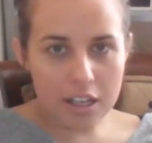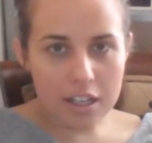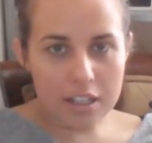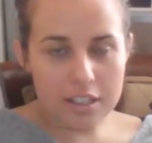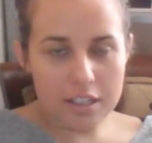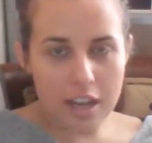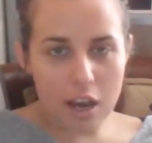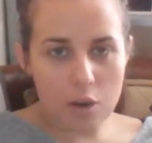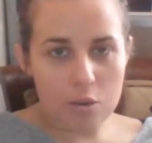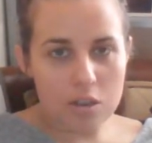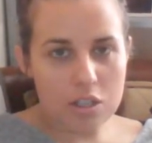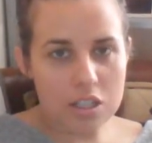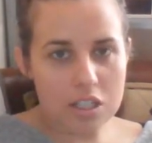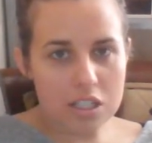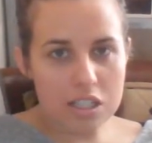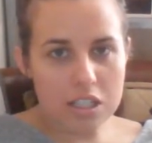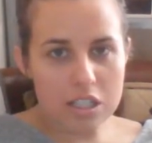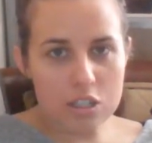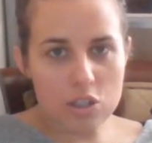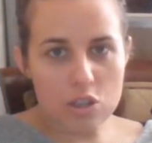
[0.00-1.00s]
Now we just
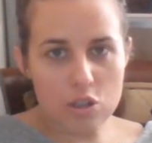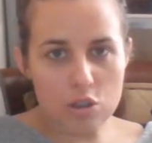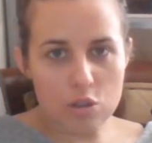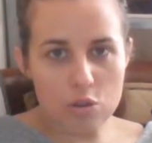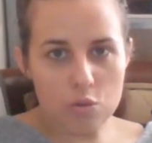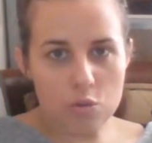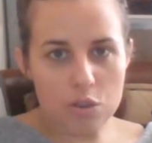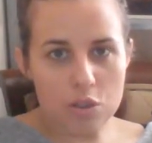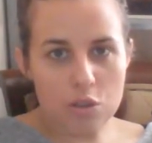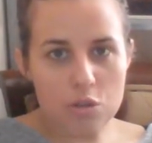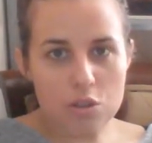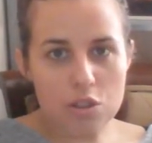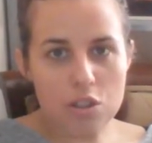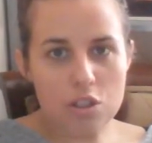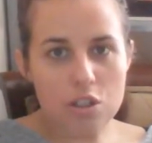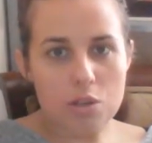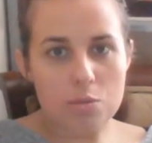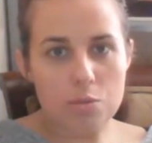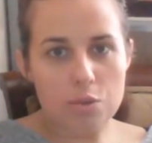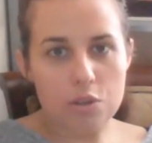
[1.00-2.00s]
need to reduce the
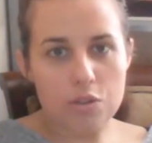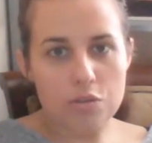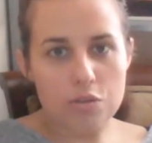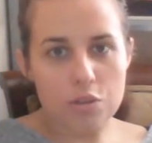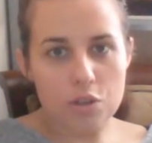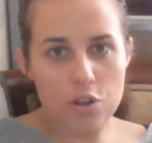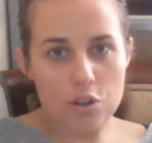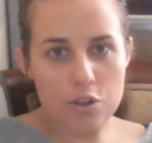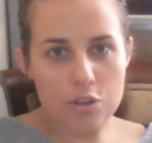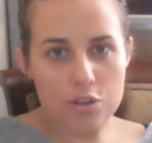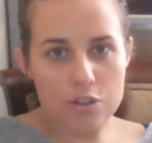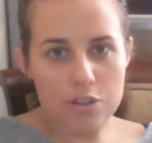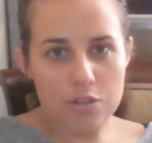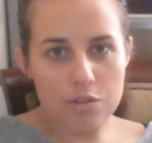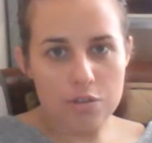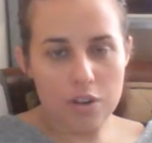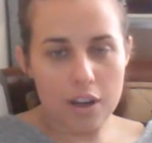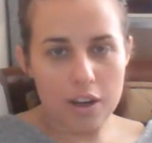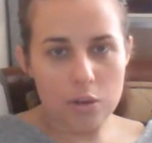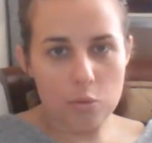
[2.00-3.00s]
number of turns and
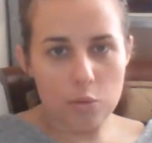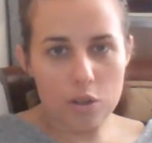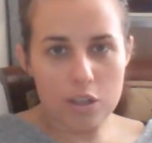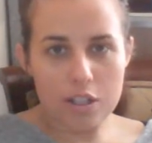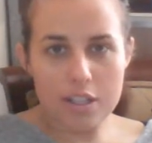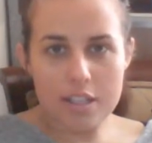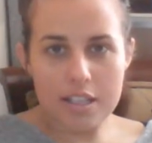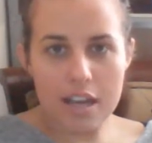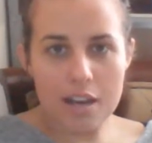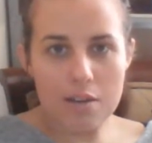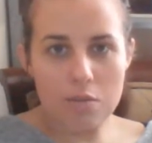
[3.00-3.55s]
find where it's at